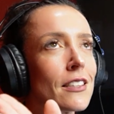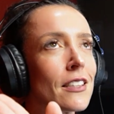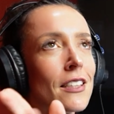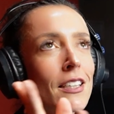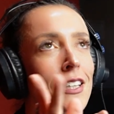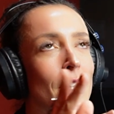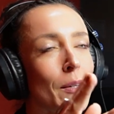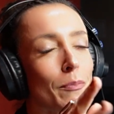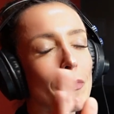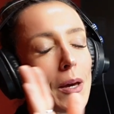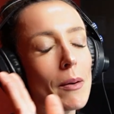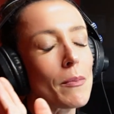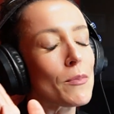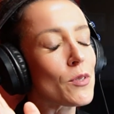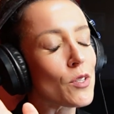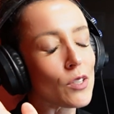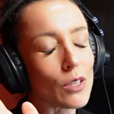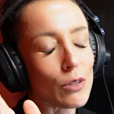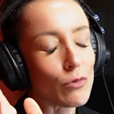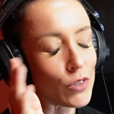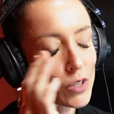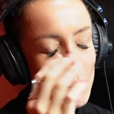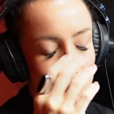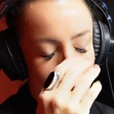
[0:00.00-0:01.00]
maybe I'm just
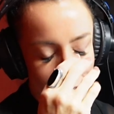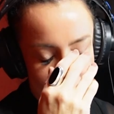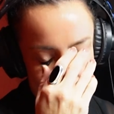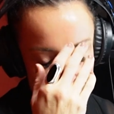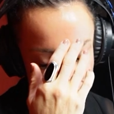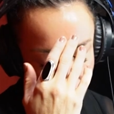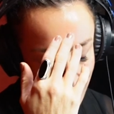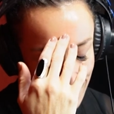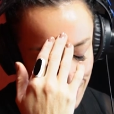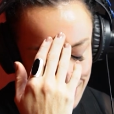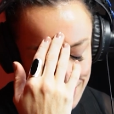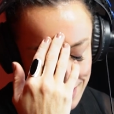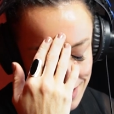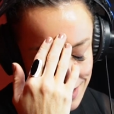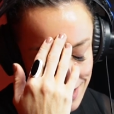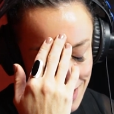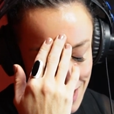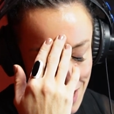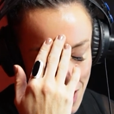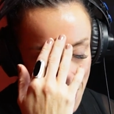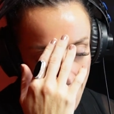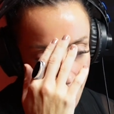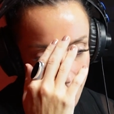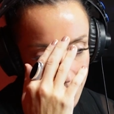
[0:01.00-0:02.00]
looking for too many signs.
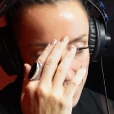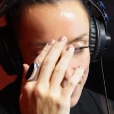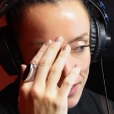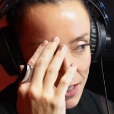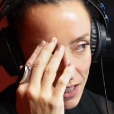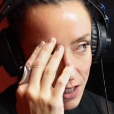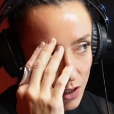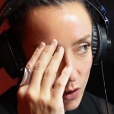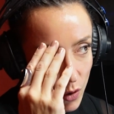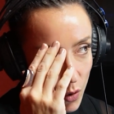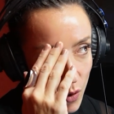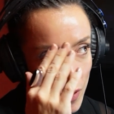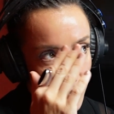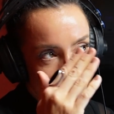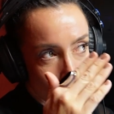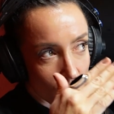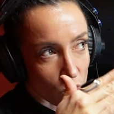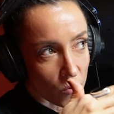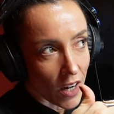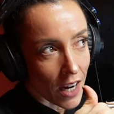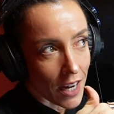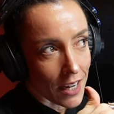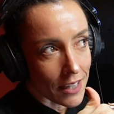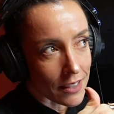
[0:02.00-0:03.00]
But then I always
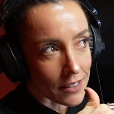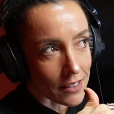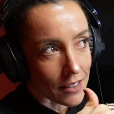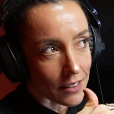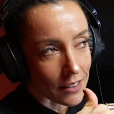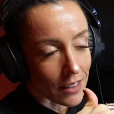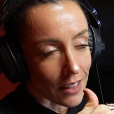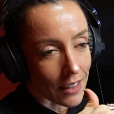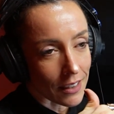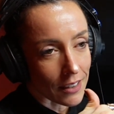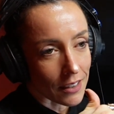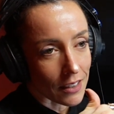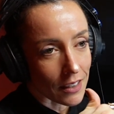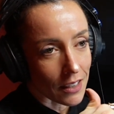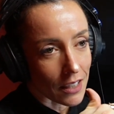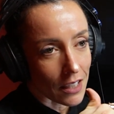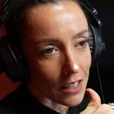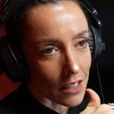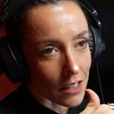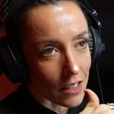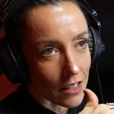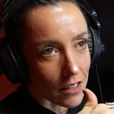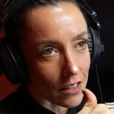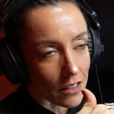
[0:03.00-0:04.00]
find, like,
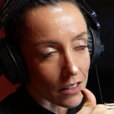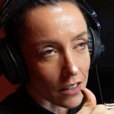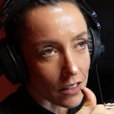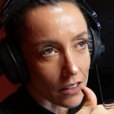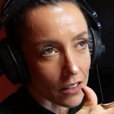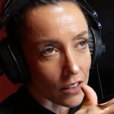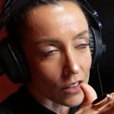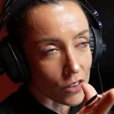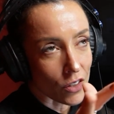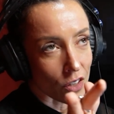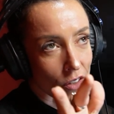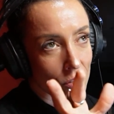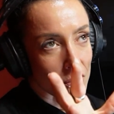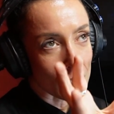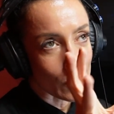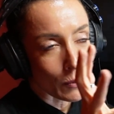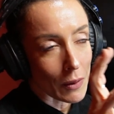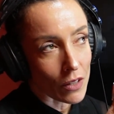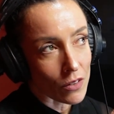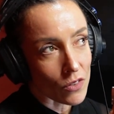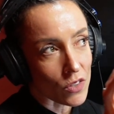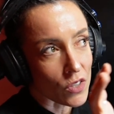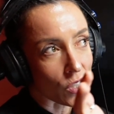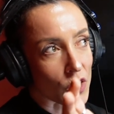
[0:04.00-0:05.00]

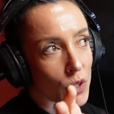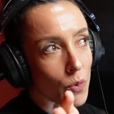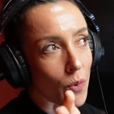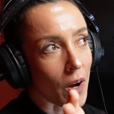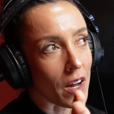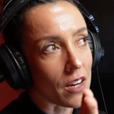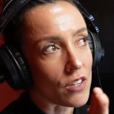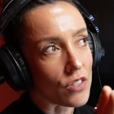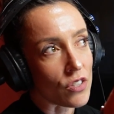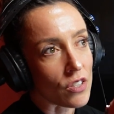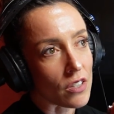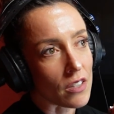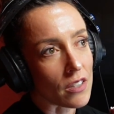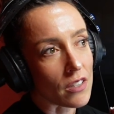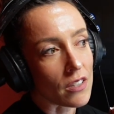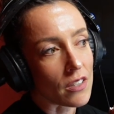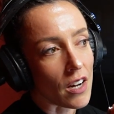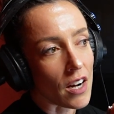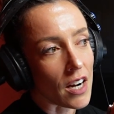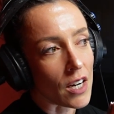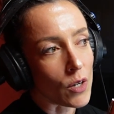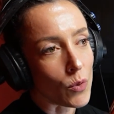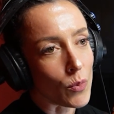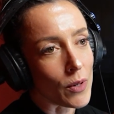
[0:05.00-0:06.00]
depending on the situation,
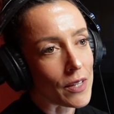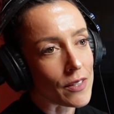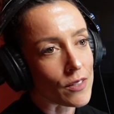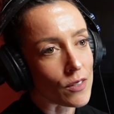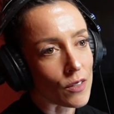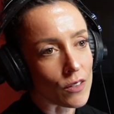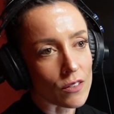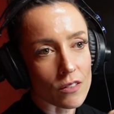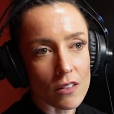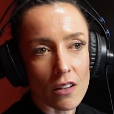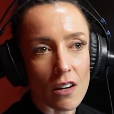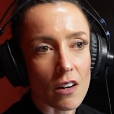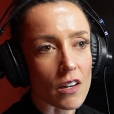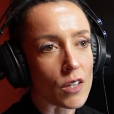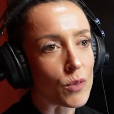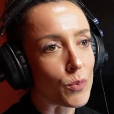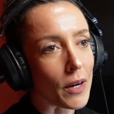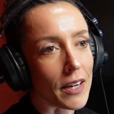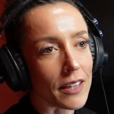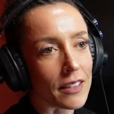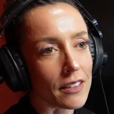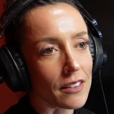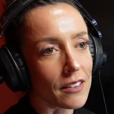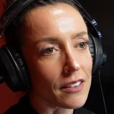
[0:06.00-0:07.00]
I always learn the hard
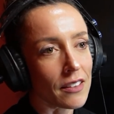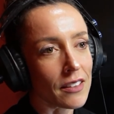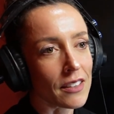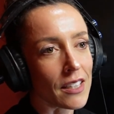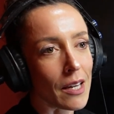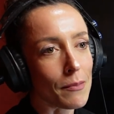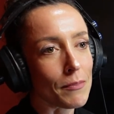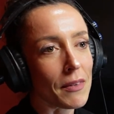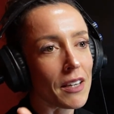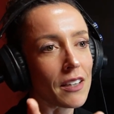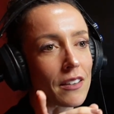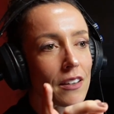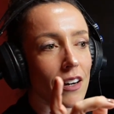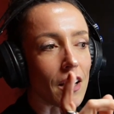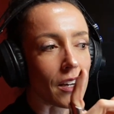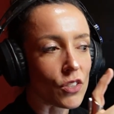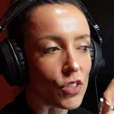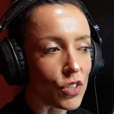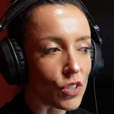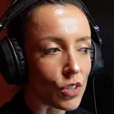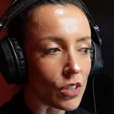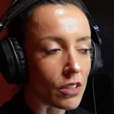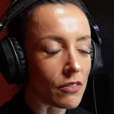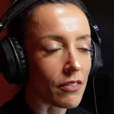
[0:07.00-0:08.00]
way. And I'm like, I
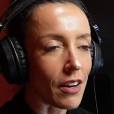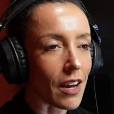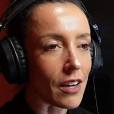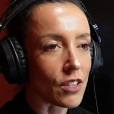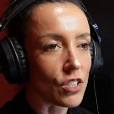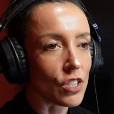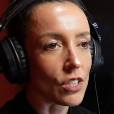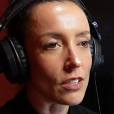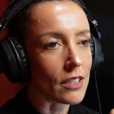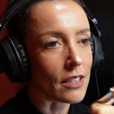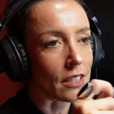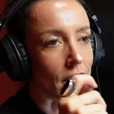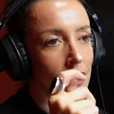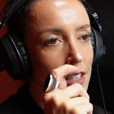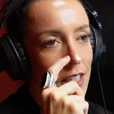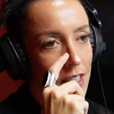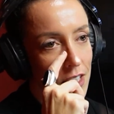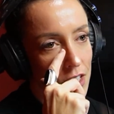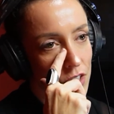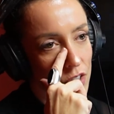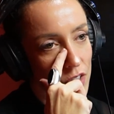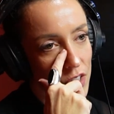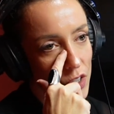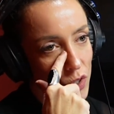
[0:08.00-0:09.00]
should have actually
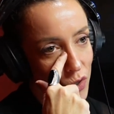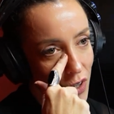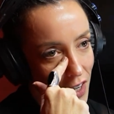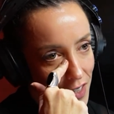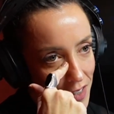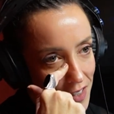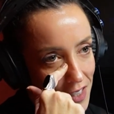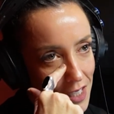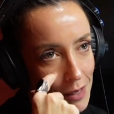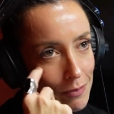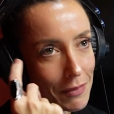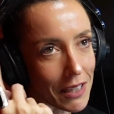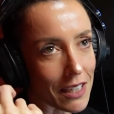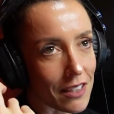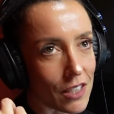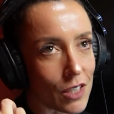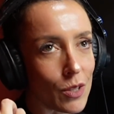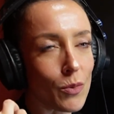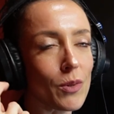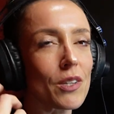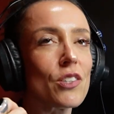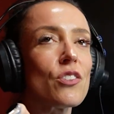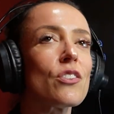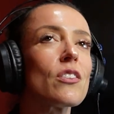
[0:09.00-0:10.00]
just trusted my
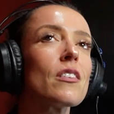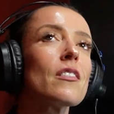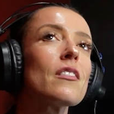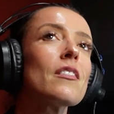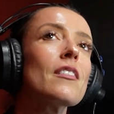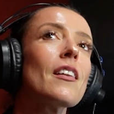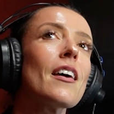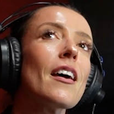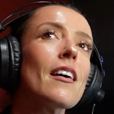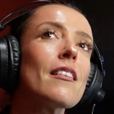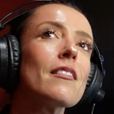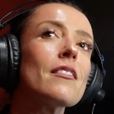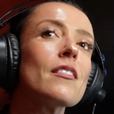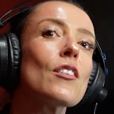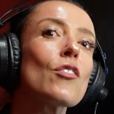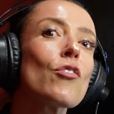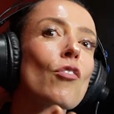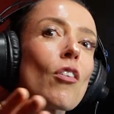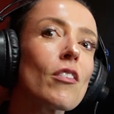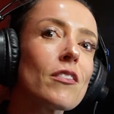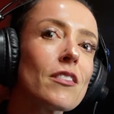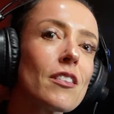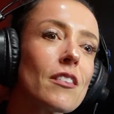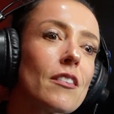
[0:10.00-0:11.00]
intuition and
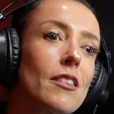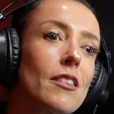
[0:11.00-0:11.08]
not,